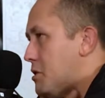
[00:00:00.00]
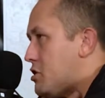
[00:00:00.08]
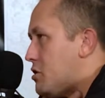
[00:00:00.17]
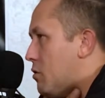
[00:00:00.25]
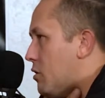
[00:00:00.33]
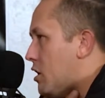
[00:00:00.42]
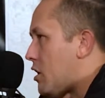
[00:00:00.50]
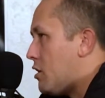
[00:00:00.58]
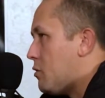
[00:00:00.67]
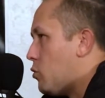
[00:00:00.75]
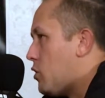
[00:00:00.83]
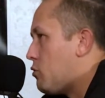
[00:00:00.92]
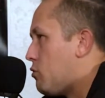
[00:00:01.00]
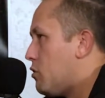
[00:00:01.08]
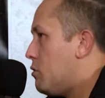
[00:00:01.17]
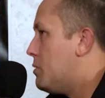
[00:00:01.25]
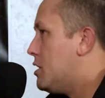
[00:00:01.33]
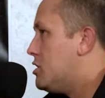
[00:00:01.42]
going on in one
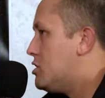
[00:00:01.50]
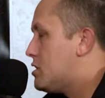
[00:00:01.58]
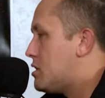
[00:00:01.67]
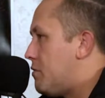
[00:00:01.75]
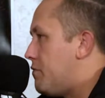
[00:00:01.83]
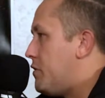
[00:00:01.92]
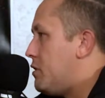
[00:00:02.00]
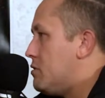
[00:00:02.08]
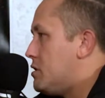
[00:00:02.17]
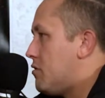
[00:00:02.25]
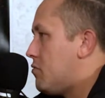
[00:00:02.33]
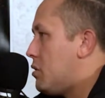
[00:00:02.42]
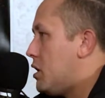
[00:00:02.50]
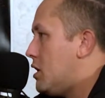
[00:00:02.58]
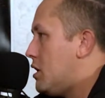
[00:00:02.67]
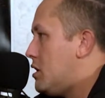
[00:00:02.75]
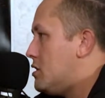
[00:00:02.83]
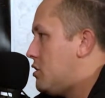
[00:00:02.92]
room, and it'd just confuse everybody
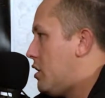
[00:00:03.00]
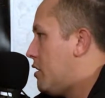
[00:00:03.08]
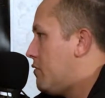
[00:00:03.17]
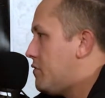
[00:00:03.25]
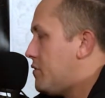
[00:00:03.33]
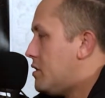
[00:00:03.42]
because you'd have